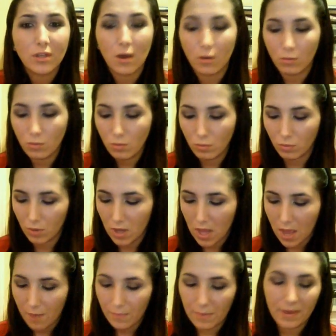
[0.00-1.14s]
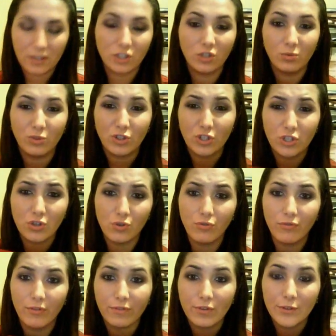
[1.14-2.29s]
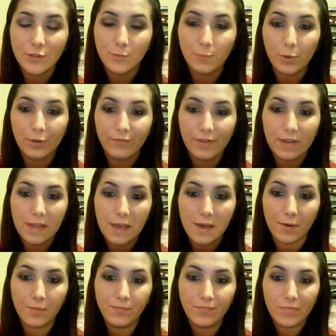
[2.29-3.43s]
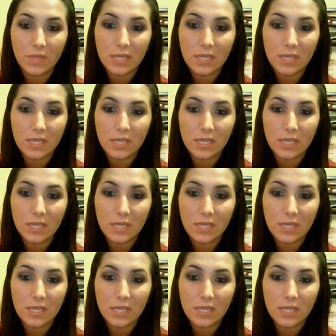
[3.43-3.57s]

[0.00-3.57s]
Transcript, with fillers: No, ooh, maybe I'll do two reviews per video,